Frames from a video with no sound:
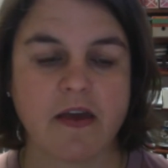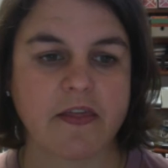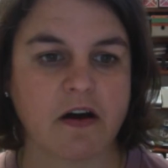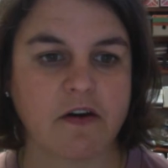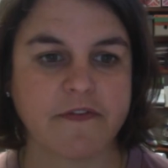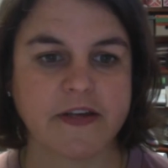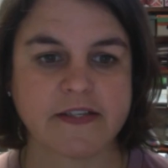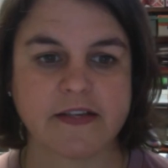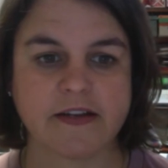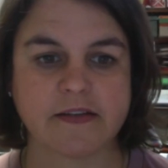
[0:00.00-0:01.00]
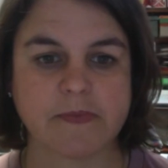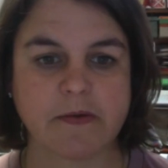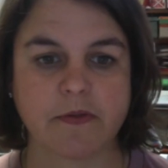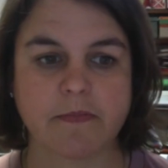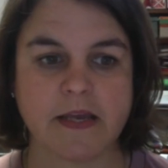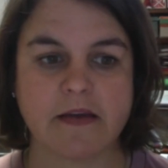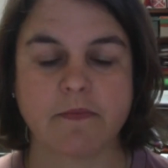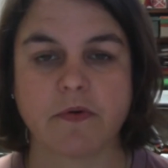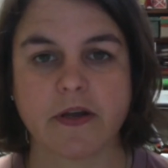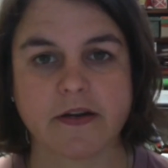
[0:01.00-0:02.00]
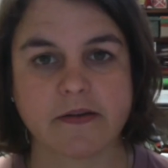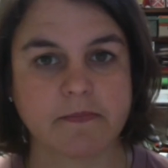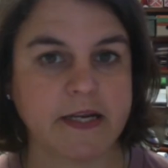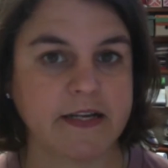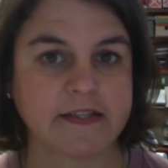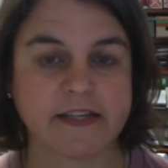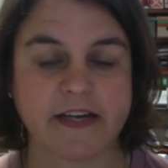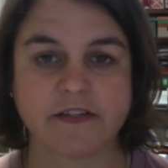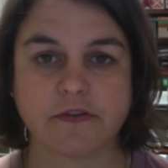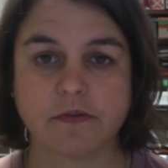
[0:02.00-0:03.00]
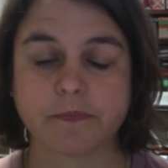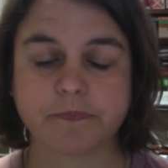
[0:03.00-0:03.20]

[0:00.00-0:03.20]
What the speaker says: office and speak with me, and we'll get a meeting scheduled